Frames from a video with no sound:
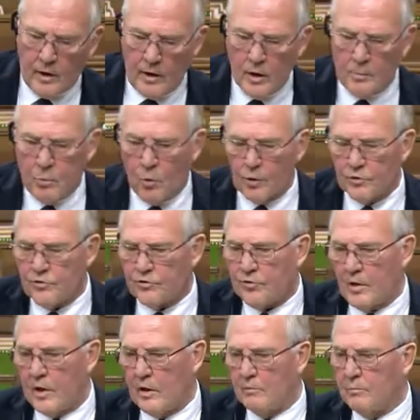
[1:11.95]
airports,
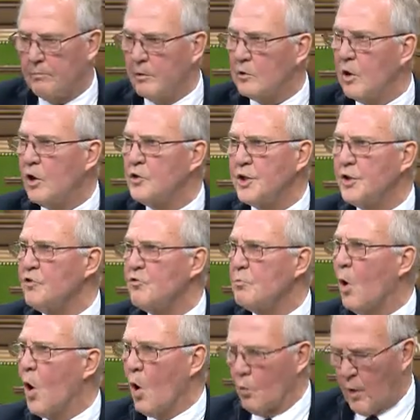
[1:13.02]
large and
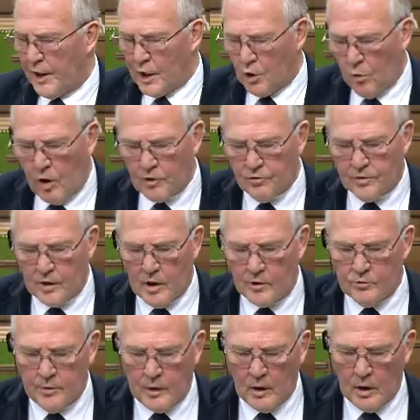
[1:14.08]
small, right across the
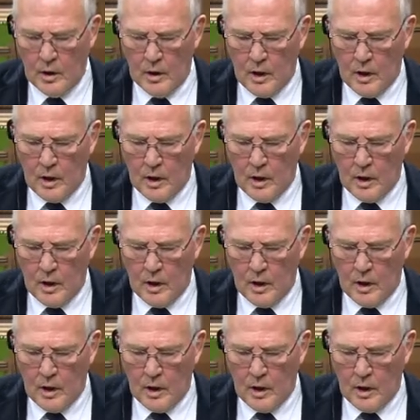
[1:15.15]
country.